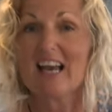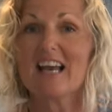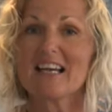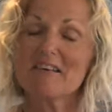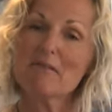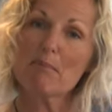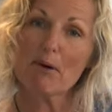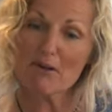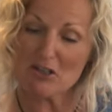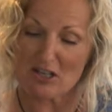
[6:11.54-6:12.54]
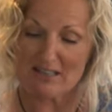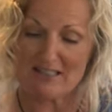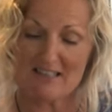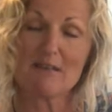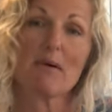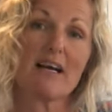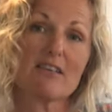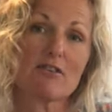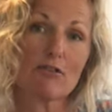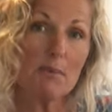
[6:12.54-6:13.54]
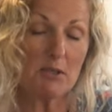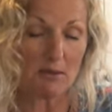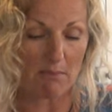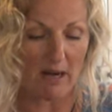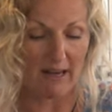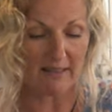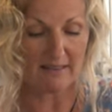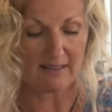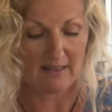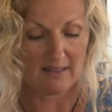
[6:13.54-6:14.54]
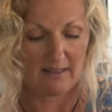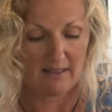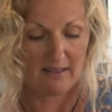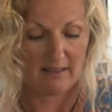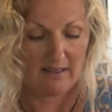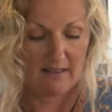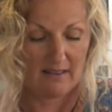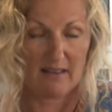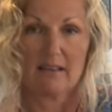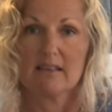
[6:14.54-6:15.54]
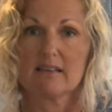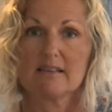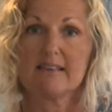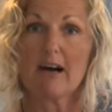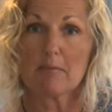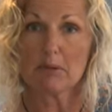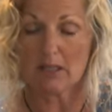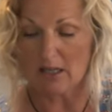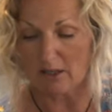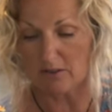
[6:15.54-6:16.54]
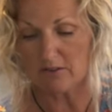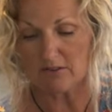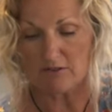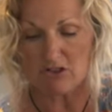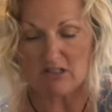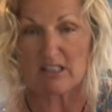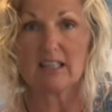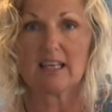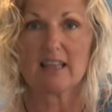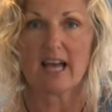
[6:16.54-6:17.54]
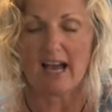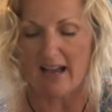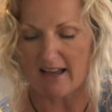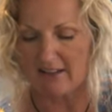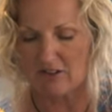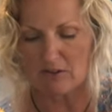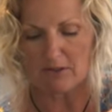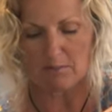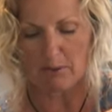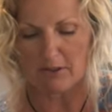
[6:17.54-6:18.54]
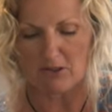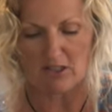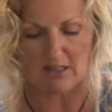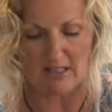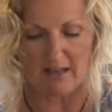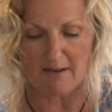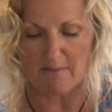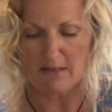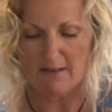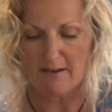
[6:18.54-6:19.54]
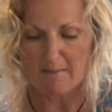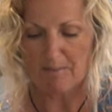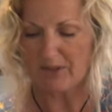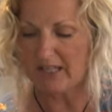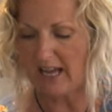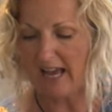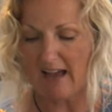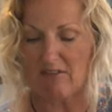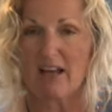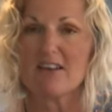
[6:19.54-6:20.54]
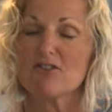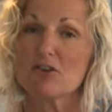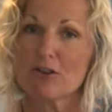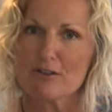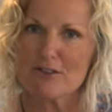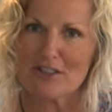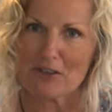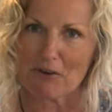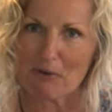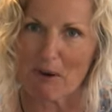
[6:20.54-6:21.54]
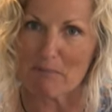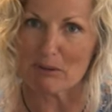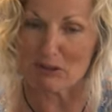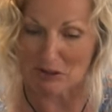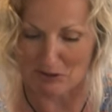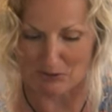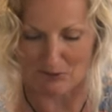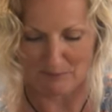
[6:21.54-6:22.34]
It can be purchased in my description box down below. So just click that and you can purchase some and have it as your secret weapon too.